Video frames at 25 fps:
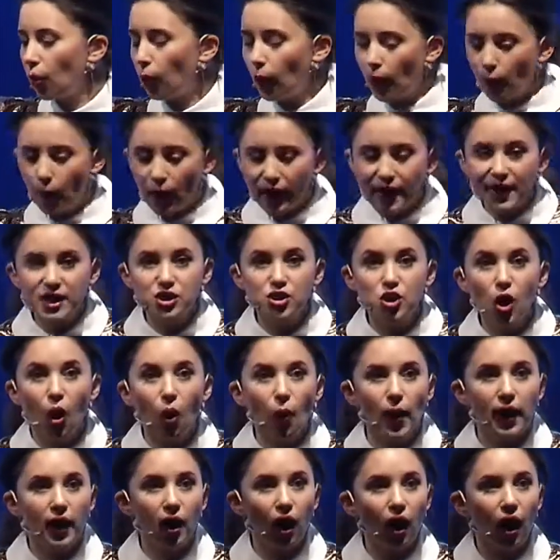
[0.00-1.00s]
what is
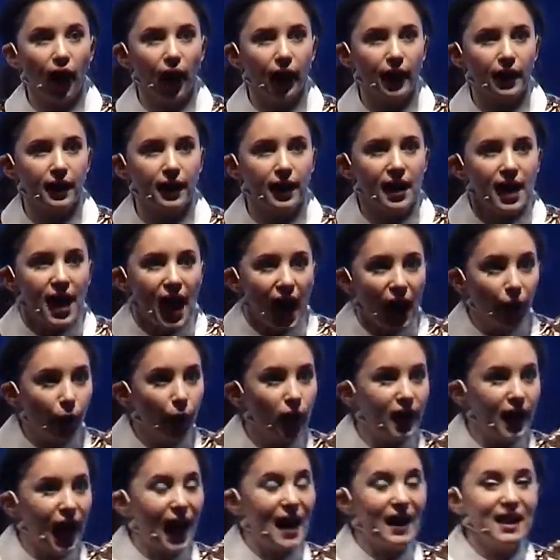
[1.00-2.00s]
going on? And
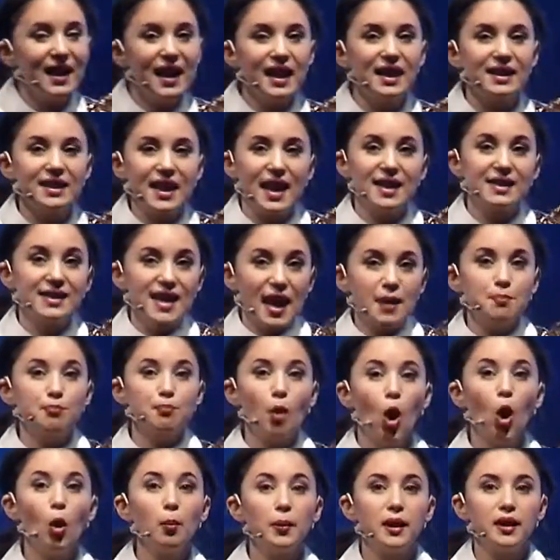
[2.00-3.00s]
what I needed at that
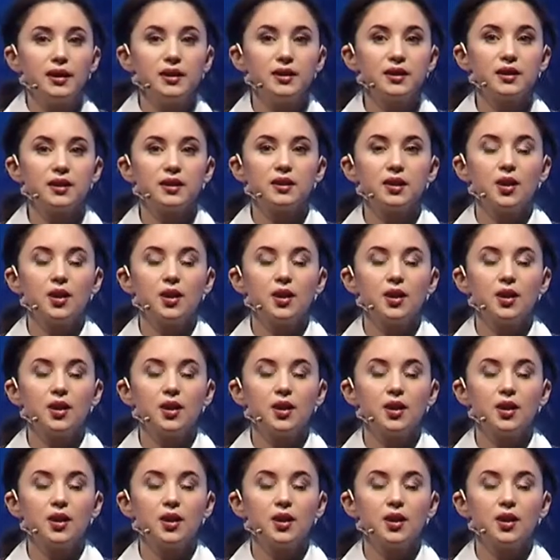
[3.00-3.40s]
moment